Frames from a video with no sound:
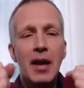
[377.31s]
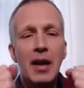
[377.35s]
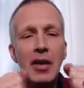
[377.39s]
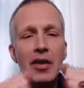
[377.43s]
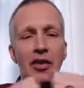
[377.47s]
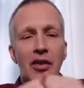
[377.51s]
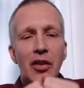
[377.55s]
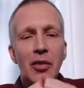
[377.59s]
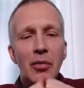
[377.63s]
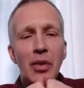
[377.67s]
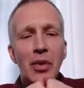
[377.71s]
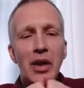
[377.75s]

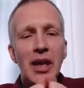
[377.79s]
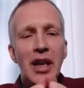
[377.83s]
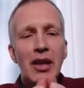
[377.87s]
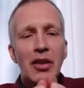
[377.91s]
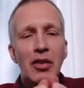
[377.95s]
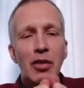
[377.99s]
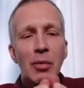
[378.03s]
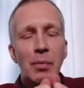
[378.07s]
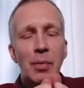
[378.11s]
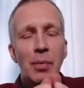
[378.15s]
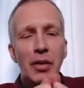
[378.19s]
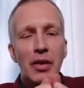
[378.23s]
So we need
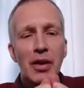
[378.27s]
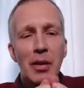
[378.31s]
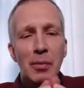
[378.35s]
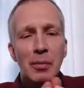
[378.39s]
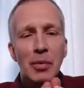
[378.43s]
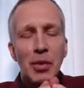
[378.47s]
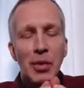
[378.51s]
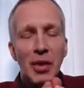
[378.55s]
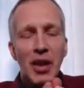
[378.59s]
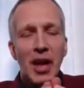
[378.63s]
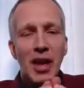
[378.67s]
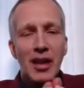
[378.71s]
to put them
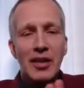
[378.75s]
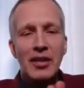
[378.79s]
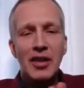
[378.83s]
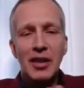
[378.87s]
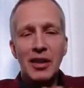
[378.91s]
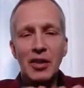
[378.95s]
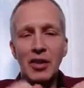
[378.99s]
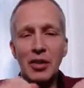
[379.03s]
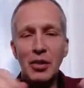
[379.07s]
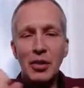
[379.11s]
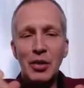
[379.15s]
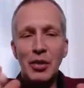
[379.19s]
together
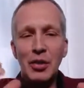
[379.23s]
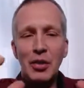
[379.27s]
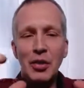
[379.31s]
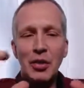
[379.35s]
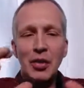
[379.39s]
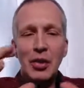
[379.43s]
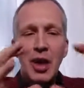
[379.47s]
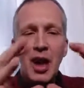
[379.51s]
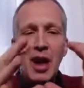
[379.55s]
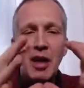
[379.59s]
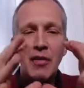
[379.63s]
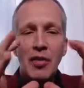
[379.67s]

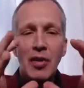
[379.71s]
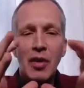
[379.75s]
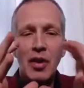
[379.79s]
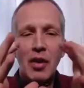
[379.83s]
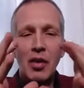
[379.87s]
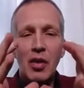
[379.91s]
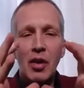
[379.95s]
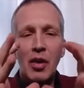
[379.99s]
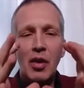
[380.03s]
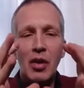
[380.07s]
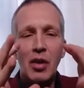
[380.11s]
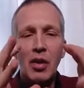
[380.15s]
to have
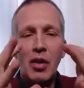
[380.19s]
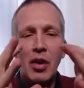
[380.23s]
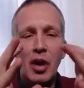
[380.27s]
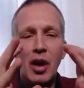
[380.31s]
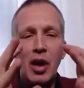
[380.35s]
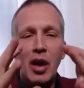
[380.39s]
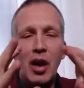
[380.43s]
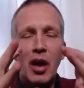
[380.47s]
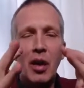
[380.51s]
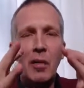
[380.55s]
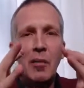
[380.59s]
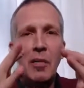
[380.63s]

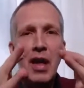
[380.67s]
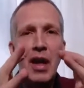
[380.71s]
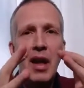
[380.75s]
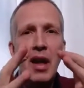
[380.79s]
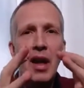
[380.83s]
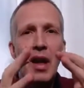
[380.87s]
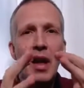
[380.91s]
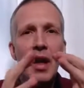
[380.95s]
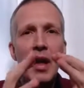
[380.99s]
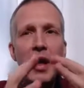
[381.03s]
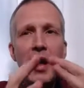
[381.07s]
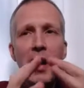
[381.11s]

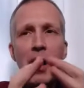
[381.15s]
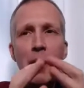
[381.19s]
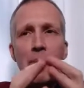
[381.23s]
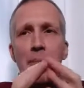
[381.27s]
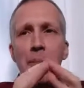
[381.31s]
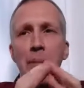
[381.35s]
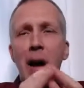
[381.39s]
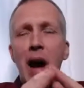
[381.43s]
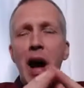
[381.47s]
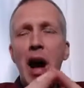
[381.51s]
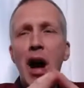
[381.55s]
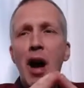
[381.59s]
a
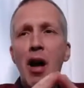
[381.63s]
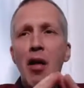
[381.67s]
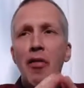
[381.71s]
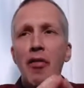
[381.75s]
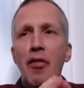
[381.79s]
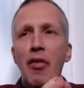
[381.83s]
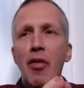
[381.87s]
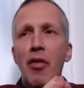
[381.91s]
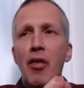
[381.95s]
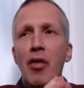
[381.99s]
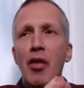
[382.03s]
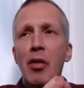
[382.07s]

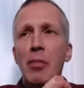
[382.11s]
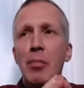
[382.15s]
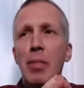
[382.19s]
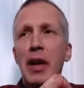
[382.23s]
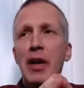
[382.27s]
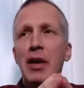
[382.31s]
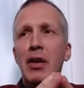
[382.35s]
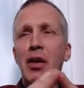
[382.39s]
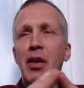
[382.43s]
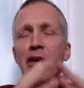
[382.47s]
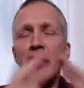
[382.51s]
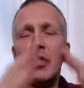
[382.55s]
powerful
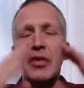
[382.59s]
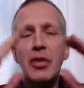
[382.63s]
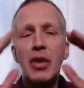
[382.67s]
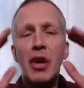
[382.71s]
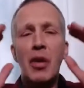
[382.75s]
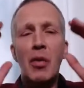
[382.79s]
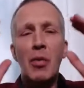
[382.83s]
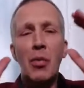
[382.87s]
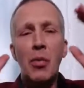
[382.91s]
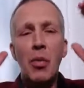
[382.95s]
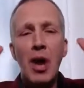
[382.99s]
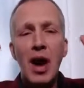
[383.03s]
but also
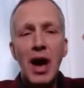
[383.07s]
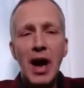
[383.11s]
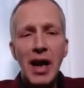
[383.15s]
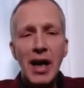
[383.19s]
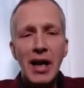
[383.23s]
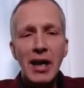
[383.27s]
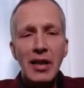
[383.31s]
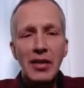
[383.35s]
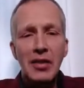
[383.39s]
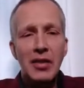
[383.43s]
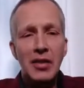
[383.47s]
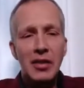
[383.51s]
a
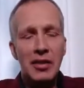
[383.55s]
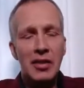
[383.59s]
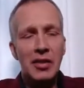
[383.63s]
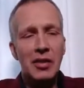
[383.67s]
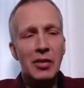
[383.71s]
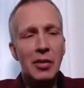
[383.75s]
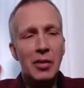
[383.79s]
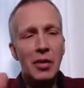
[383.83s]
wise